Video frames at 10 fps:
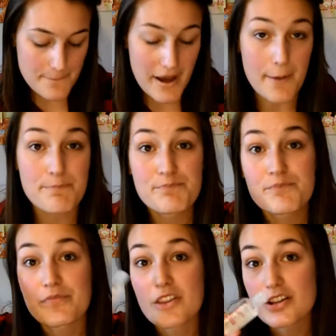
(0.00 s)
But,
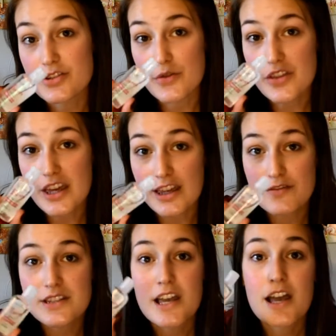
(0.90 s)
so
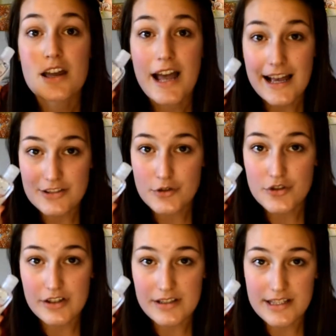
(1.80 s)
Thieves has no
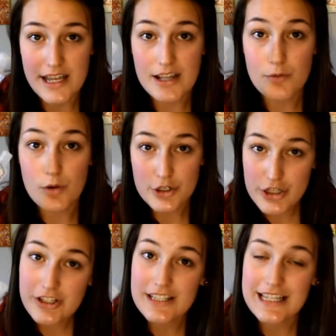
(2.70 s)
triclosan. What
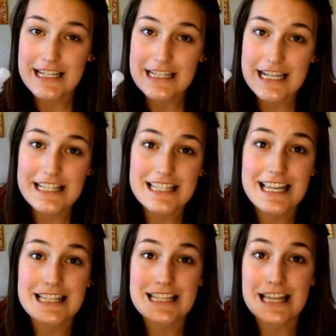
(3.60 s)
triclosan does
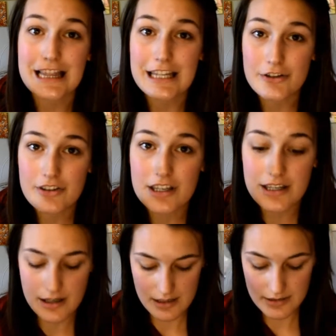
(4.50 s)
is it
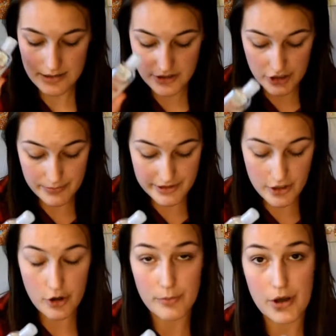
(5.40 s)
literally disturbs
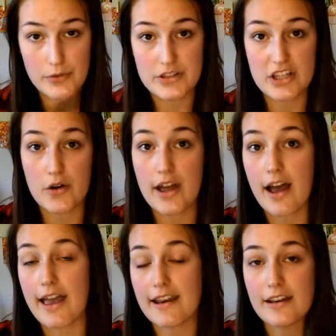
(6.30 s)
your hormones, so
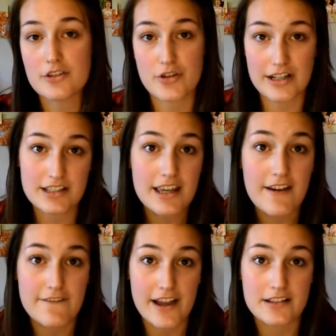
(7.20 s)
it directly
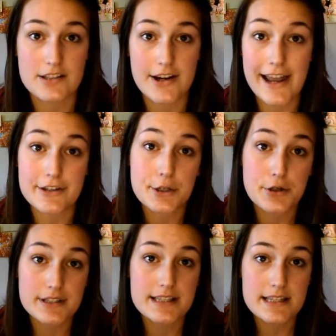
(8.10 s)
affects your
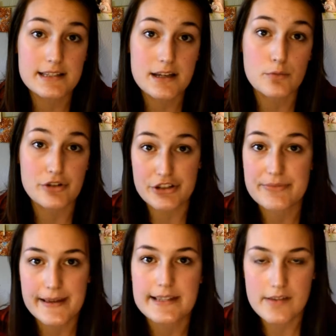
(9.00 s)
endocrine system, which
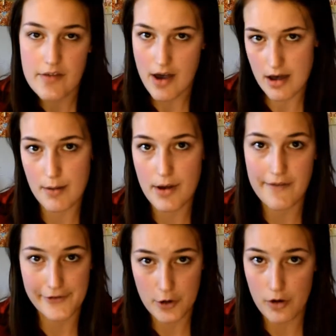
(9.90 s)
is basically the hub
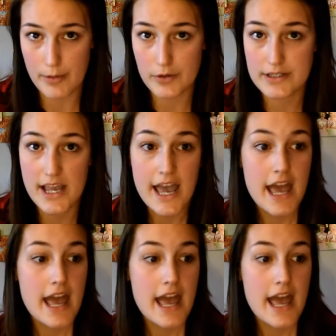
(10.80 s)
of your hormones.